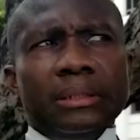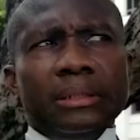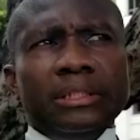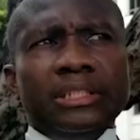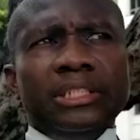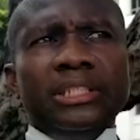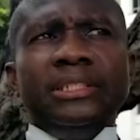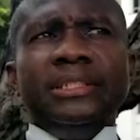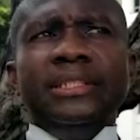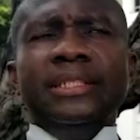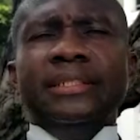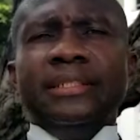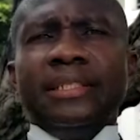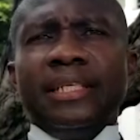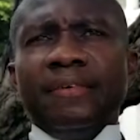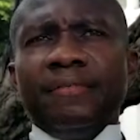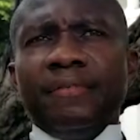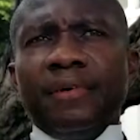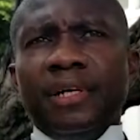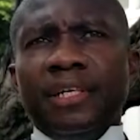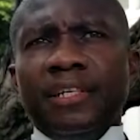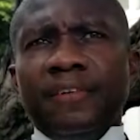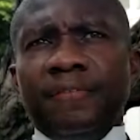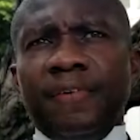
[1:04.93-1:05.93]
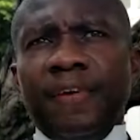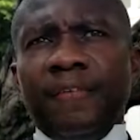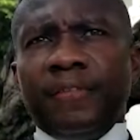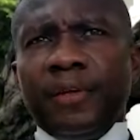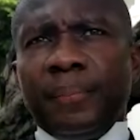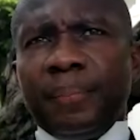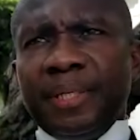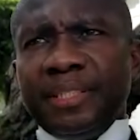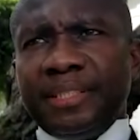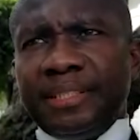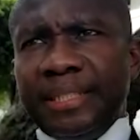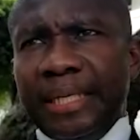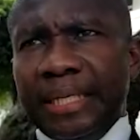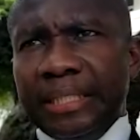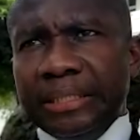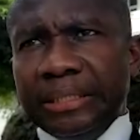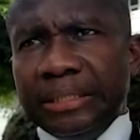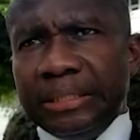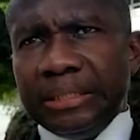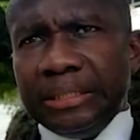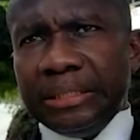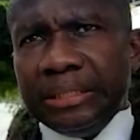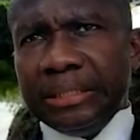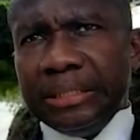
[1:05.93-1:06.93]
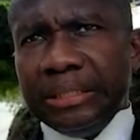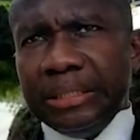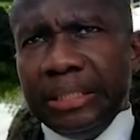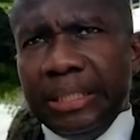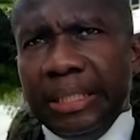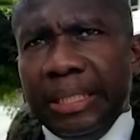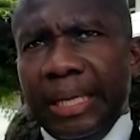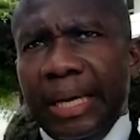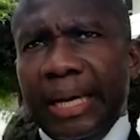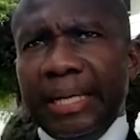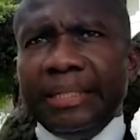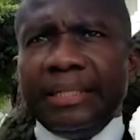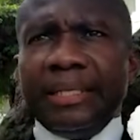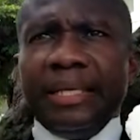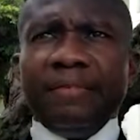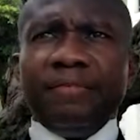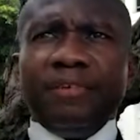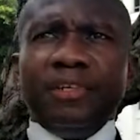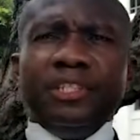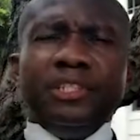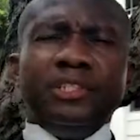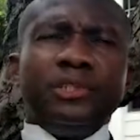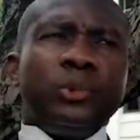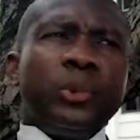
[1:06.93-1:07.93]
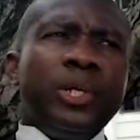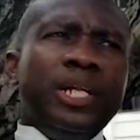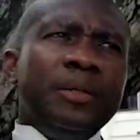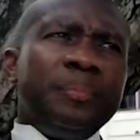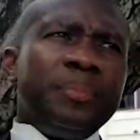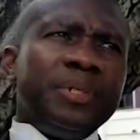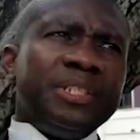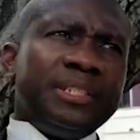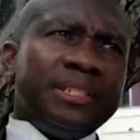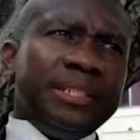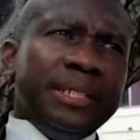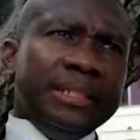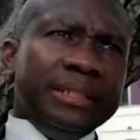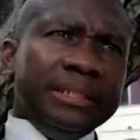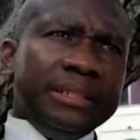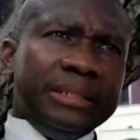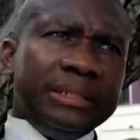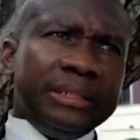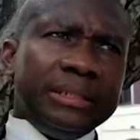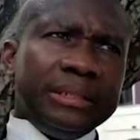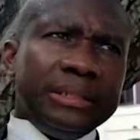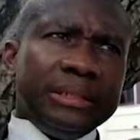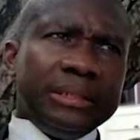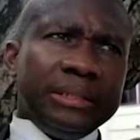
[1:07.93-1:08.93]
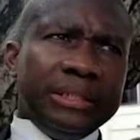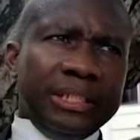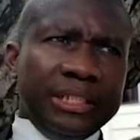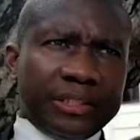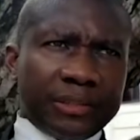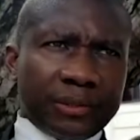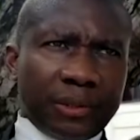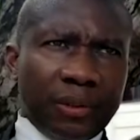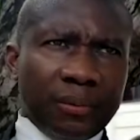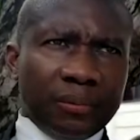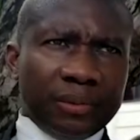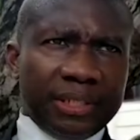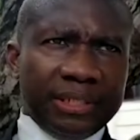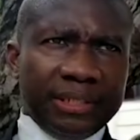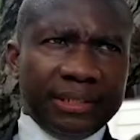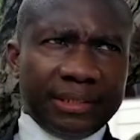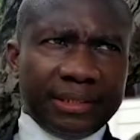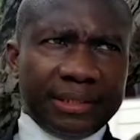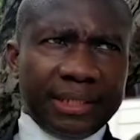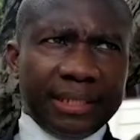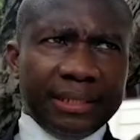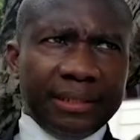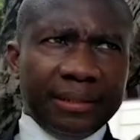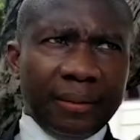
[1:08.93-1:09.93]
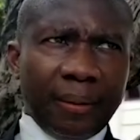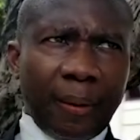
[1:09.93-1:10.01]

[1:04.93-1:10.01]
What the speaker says: she didn't give her the 50% and gave her the 20% discount instead.